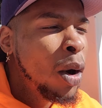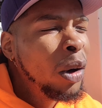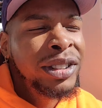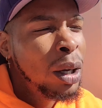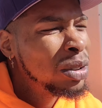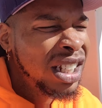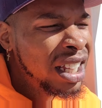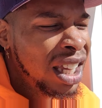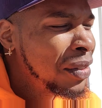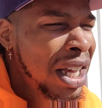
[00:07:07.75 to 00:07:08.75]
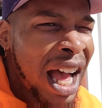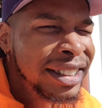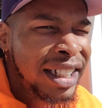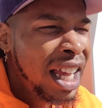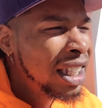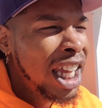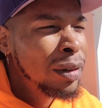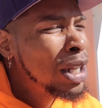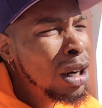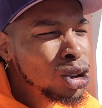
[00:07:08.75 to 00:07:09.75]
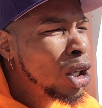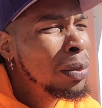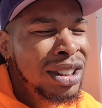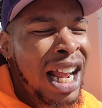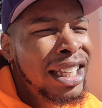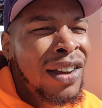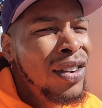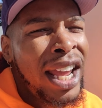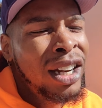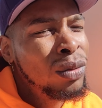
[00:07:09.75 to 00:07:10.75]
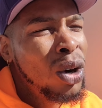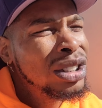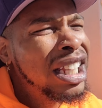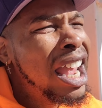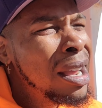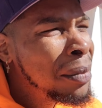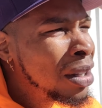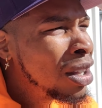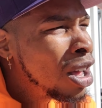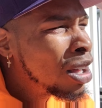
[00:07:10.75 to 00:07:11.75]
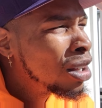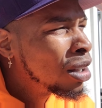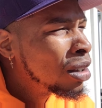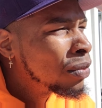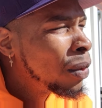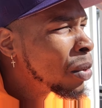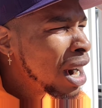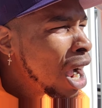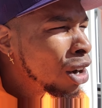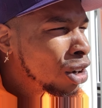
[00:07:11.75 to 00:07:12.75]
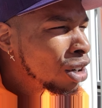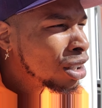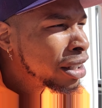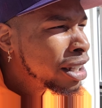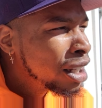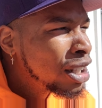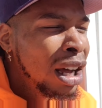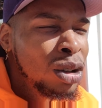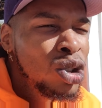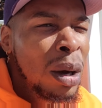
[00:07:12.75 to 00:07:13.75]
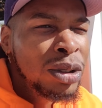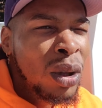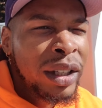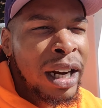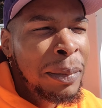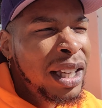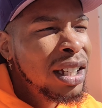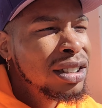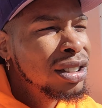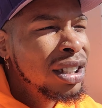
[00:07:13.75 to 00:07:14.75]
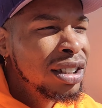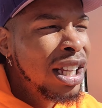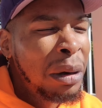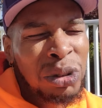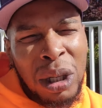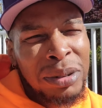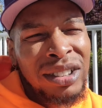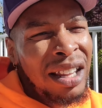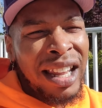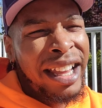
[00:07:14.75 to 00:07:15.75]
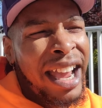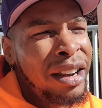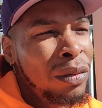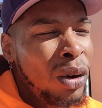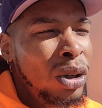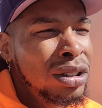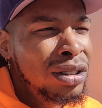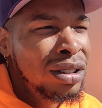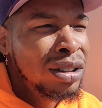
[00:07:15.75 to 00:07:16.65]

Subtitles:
Offset was not giving Kai Cenat game. Donald Trump was not giving Aiden Ross game. From what I heard, Donald Trump was only there because Donald Trump's son liked Aiden Ross.